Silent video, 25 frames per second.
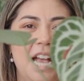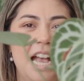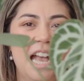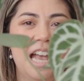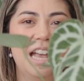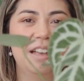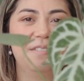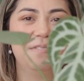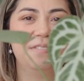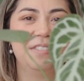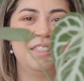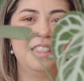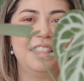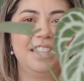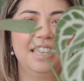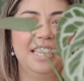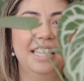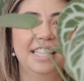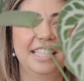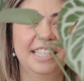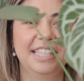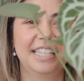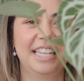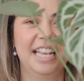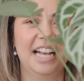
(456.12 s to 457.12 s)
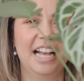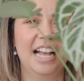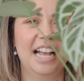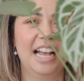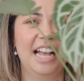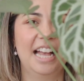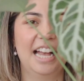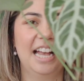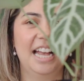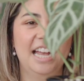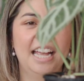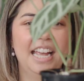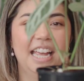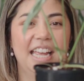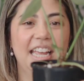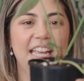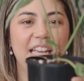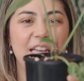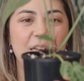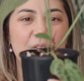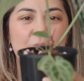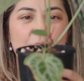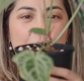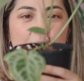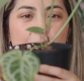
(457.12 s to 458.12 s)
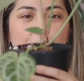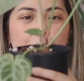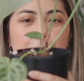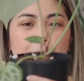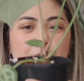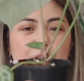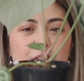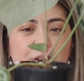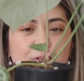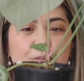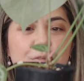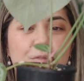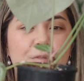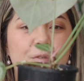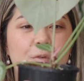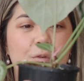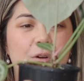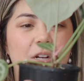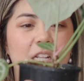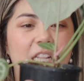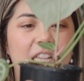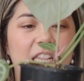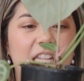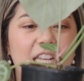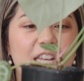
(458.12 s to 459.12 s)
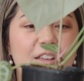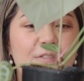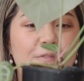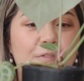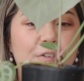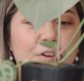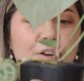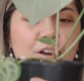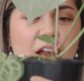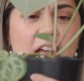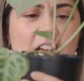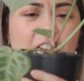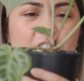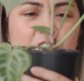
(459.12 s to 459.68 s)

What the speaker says: have this guy with a 4-leafer.